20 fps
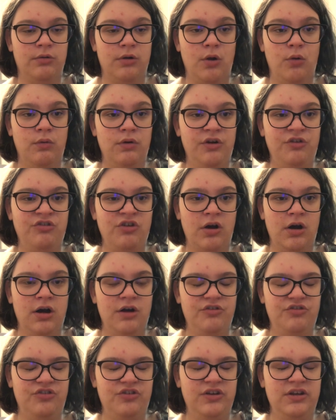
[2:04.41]
We're going to
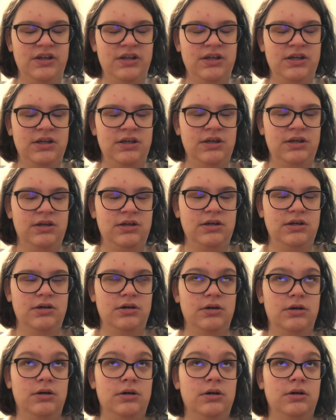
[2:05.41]
church.
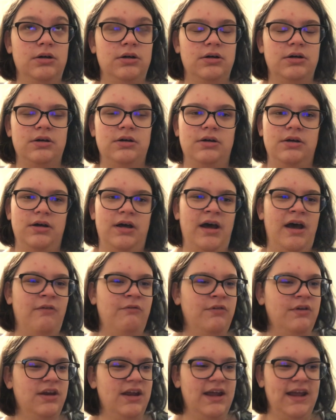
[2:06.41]
Ugh,
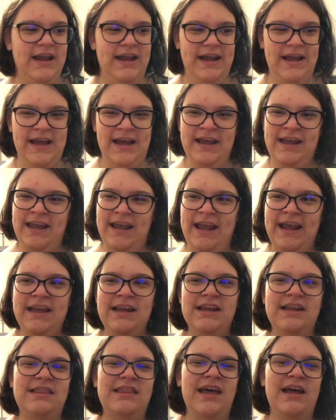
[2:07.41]
I
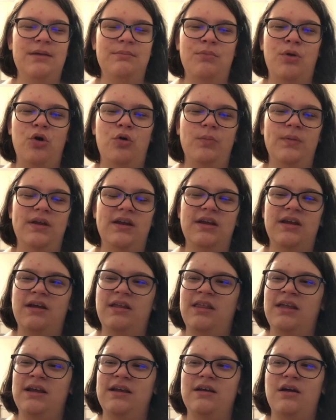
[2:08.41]
hated that moment.
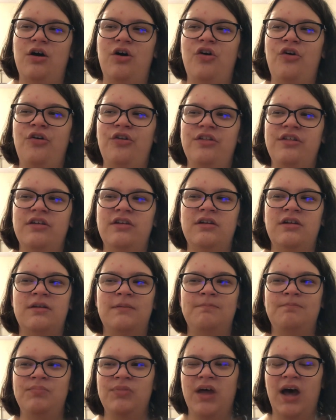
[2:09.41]
Like, all the
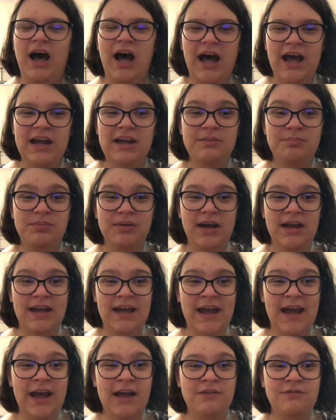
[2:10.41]
hype I
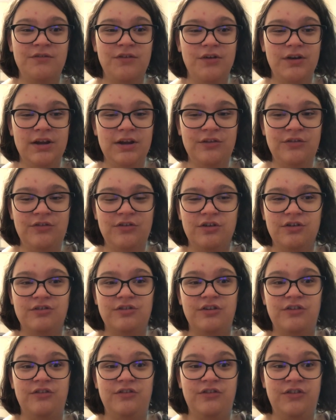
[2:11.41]
had for Easter
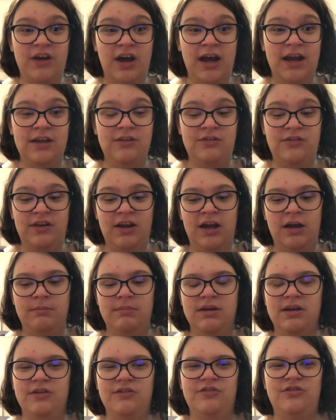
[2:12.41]
just dies
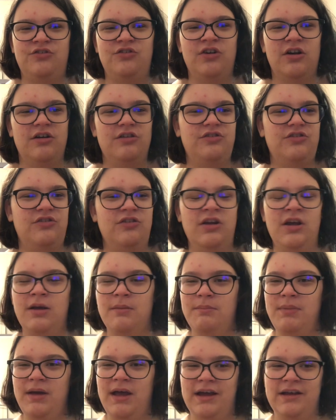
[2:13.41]
down, because church
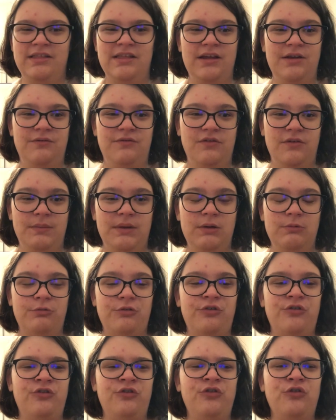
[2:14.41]
back then for me
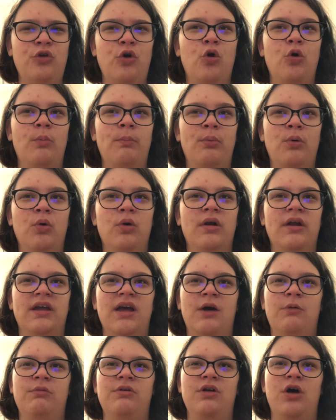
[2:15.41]
was so boring.
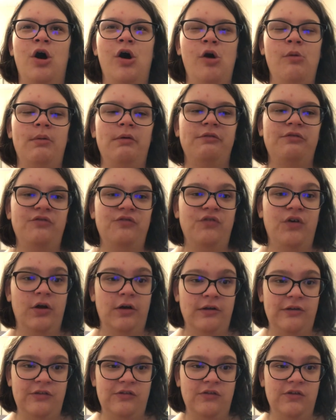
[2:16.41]
I would almost
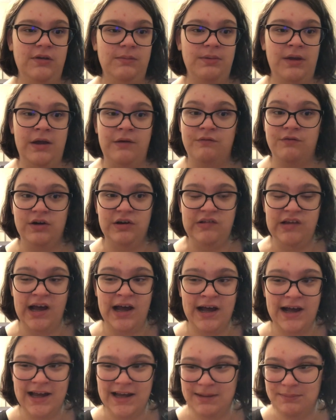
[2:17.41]
fall asleep every
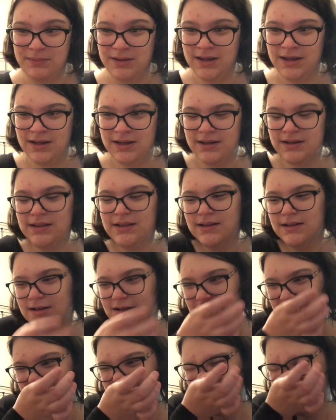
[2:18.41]
time.
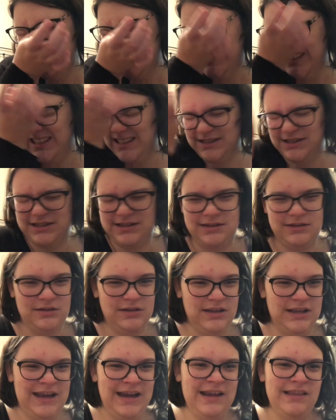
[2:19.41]
Ugh,
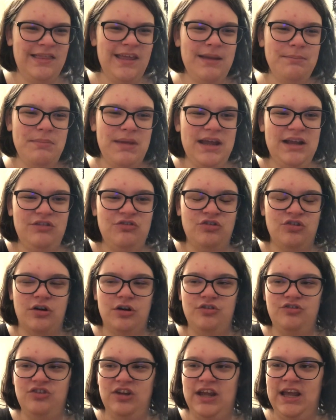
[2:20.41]
can't they make
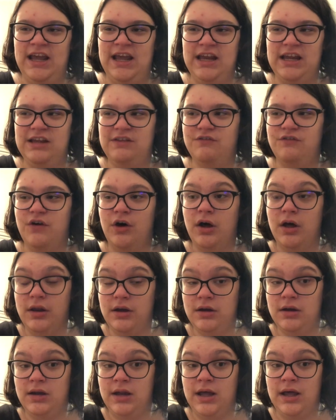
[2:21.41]
church any
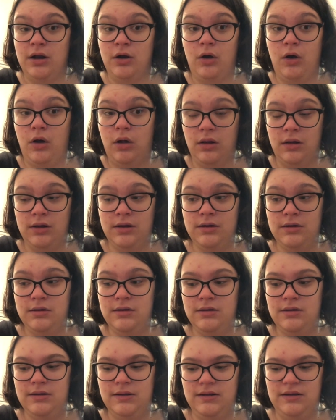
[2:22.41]
fun at all?
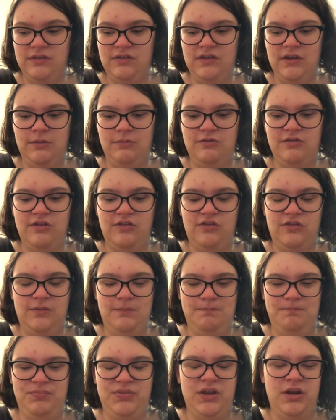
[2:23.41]
Instead of just,
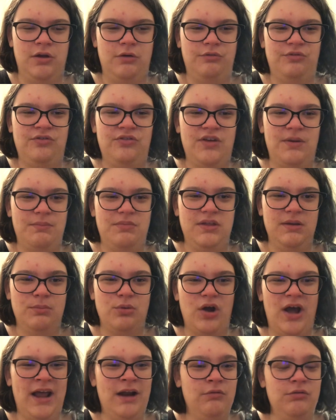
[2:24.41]
you know, something,
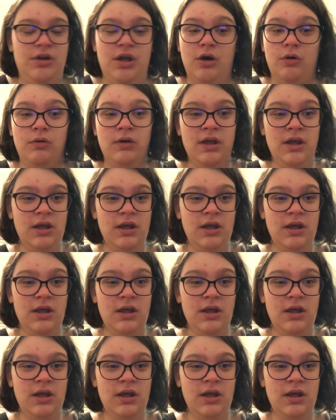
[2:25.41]
but I don't know.